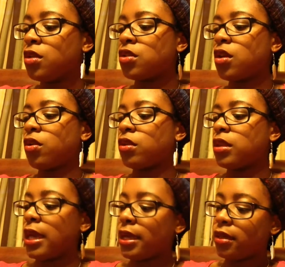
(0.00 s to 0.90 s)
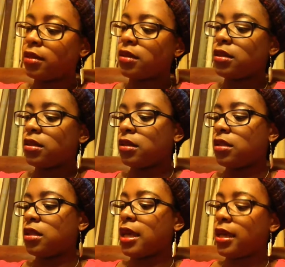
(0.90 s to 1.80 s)
So that's
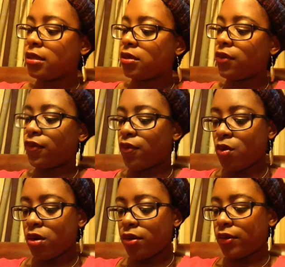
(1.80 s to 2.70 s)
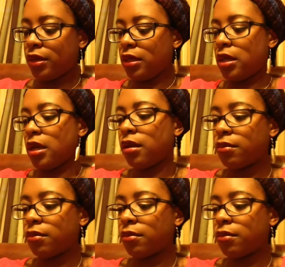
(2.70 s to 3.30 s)
that for the